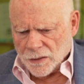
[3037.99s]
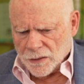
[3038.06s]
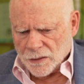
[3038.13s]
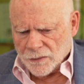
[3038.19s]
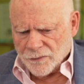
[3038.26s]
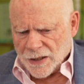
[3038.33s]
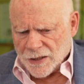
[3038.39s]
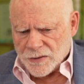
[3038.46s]

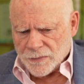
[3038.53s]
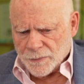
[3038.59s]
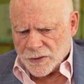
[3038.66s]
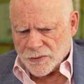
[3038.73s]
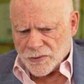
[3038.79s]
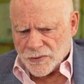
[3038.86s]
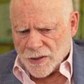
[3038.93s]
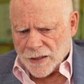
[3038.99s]

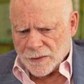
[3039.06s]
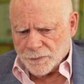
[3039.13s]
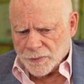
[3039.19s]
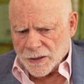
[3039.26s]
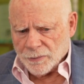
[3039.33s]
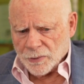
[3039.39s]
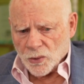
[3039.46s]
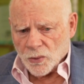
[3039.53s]
investments that
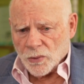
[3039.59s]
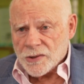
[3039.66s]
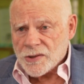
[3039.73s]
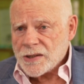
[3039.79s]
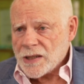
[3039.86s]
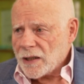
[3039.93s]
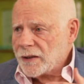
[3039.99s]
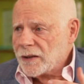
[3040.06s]
people who are
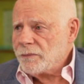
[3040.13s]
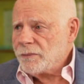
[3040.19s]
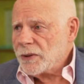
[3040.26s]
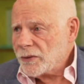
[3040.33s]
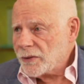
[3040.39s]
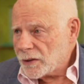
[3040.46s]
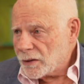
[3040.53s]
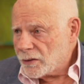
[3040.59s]
selling a
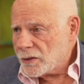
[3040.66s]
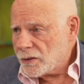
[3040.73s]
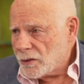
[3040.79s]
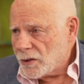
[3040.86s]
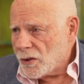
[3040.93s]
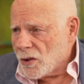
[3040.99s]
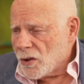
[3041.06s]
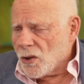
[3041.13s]
building could
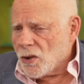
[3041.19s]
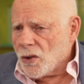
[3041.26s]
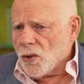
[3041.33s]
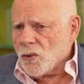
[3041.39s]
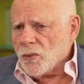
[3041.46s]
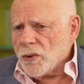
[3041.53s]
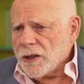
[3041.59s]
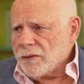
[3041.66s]

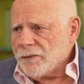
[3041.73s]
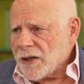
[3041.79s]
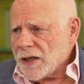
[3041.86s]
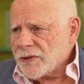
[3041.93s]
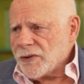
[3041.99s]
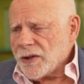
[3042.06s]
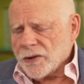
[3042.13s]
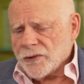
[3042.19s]

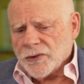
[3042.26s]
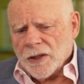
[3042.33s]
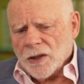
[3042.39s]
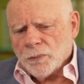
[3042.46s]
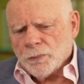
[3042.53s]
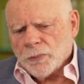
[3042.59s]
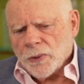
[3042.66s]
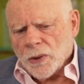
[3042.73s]
reinvest their
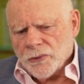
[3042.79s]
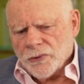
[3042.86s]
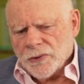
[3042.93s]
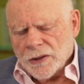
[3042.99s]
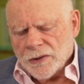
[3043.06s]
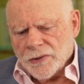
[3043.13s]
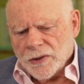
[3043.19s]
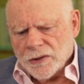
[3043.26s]
sale
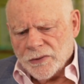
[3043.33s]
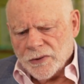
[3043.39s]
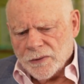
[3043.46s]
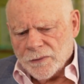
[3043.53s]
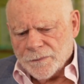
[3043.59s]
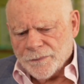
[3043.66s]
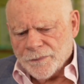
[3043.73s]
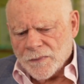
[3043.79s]
proceeds into.
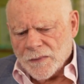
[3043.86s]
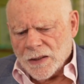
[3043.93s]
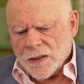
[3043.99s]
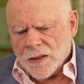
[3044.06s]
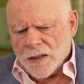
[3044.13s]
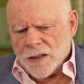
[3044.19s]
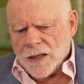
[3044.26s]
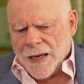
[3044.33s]

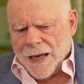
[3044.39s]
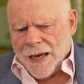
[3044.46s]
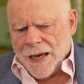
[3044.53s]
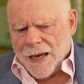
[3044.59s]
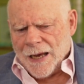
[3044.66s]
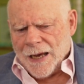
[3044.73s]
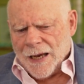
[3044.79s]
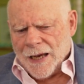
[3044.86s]

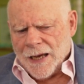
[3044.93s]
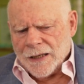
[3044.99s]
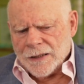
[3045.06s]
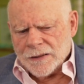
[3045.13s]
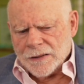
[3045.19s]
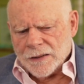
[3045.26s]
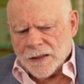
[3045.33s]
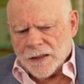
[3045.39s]

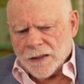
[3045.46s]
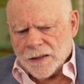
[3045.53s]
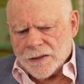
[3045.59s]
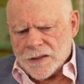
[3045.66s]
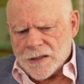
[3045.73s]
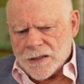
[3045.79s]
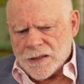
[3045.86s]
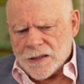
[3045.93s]
And
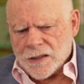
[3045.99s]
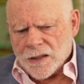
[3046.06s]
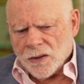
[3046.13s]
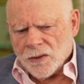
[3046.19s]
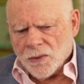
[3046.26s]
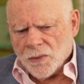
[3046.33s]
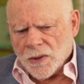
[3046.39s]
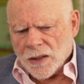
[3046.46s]

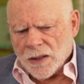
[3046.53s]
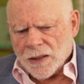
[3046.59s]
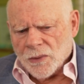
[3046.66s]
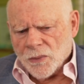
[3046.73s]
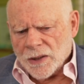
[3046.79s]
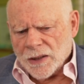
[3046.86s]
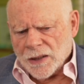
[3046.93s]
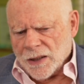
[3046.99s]
so
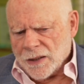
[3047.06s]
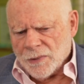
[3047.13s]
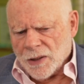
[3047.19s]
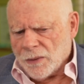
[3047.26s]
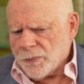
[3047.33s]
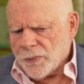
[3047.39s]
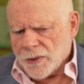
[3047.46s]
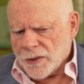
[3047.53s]
we came
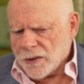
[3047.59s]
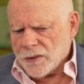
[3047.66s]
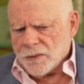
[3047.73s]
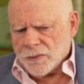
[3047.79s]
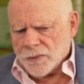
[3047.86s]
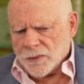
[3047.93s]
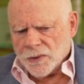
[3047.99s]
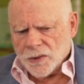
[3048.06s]
up with a
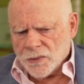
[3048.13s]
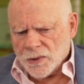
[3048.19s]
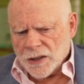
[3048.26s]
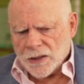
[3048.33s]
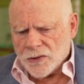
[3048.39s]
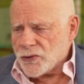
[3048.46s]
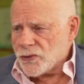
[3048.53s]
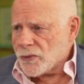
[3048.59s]

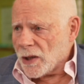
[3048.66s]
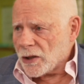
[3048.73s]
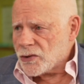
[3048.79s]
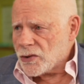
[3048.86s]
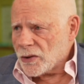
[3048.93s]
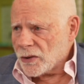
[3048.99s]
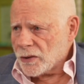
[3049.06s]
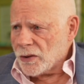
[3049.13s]
unique
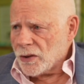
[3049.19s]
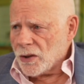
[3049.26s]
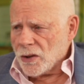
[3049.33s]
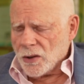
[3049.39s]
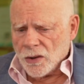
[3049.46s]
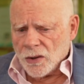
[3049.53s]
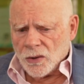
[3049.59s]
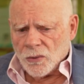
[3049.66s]
structure
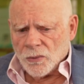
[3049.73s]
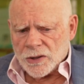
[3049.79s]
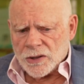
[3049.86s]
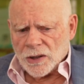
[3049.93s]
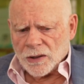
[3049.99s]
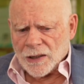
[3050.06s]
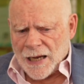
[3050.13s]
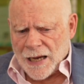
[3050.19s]

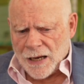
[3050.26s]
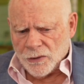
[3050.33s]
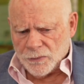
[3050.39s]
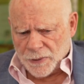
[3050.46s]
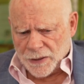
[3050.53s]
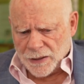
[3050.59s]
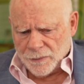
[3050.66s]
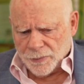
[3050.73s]
which
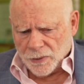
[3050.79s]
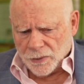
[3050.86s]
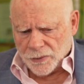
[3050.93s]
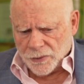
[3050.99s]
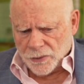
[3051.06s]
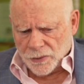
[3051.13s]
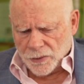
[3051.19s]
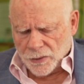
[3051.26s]
allowed
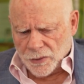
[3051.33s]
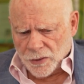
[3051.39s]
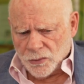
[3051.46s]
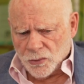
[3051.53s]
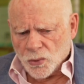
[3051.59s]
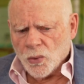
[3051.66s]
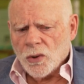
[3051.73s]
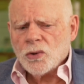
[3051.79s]
people
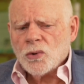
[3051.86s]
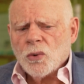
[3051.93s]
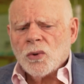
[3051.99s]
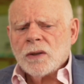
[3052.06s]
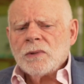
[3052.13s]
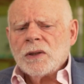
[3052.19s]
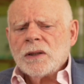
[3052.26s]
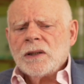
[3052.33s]

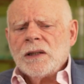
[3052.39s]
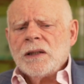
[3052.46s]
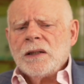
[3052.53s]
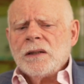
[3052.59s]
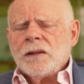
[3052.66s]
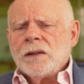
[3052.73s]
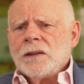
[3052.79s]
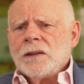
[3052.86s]
normally